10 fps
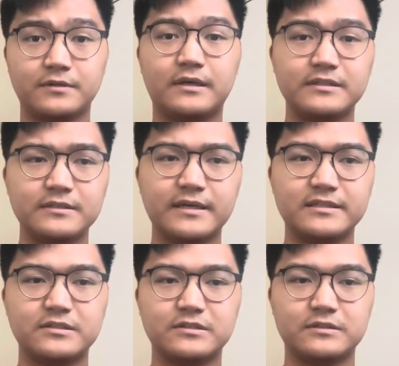think
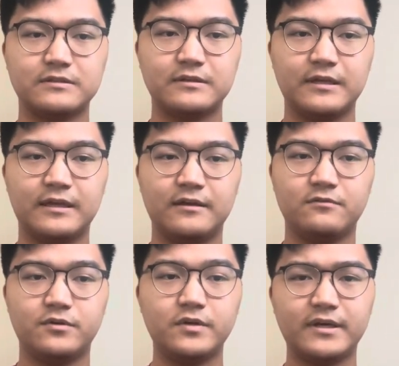that's
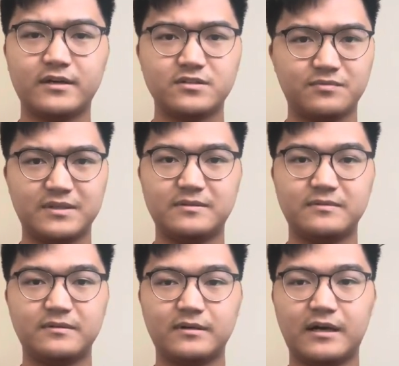really awesome,
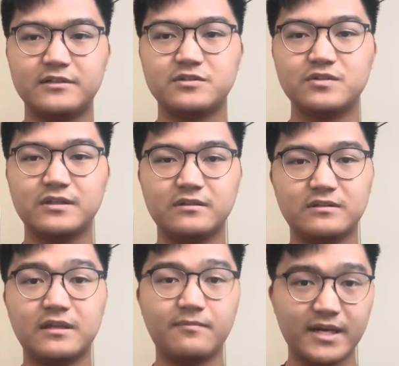and honestly,
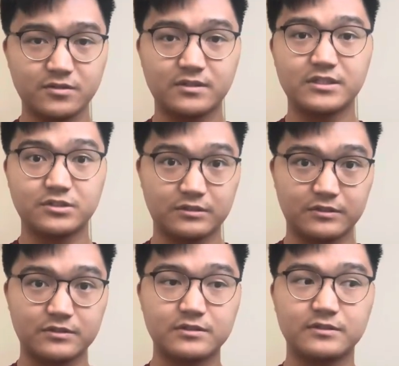the imagination
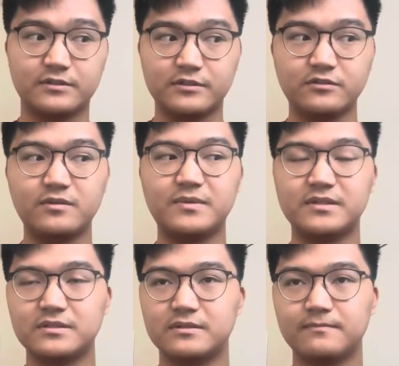is the
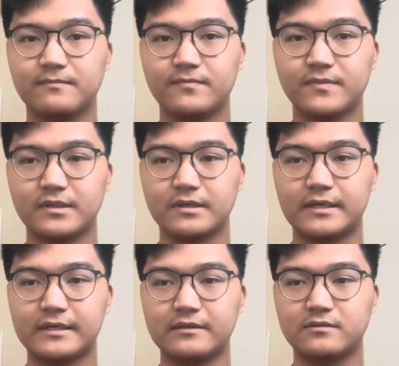limit.
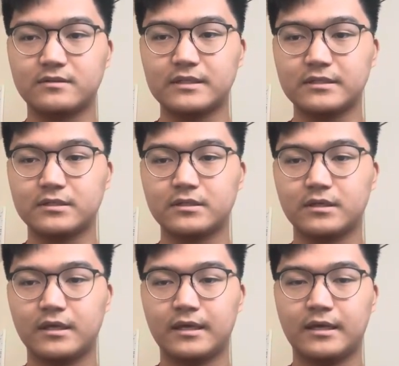I think
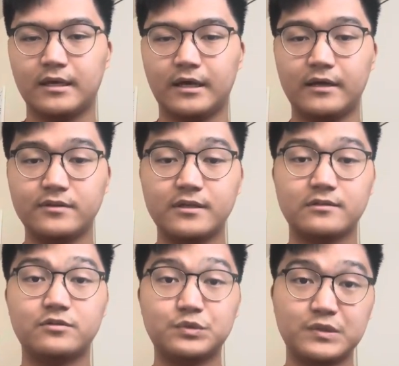
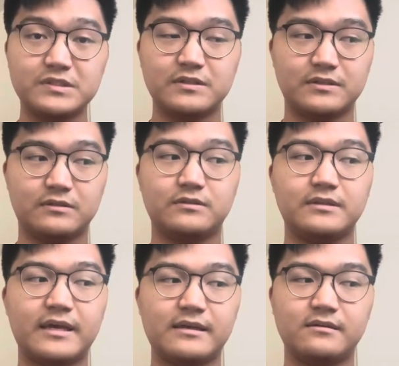another reason
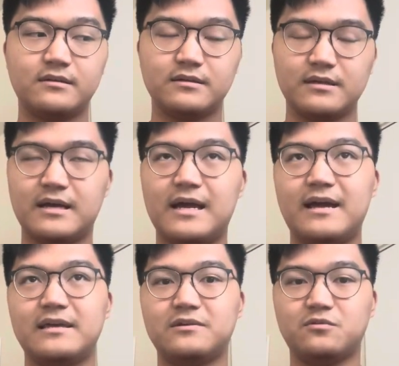that
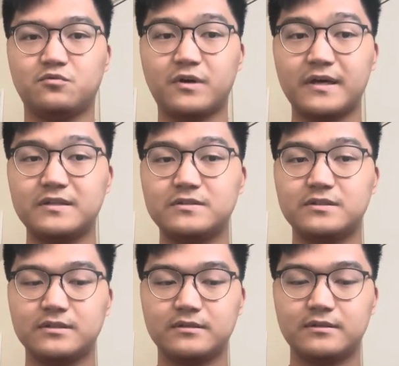I
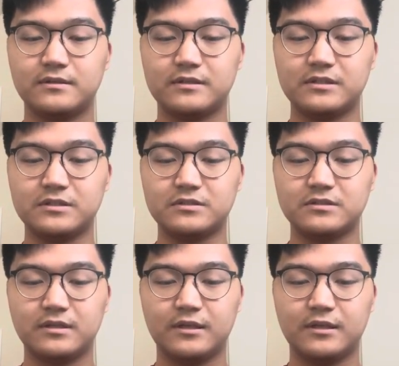write is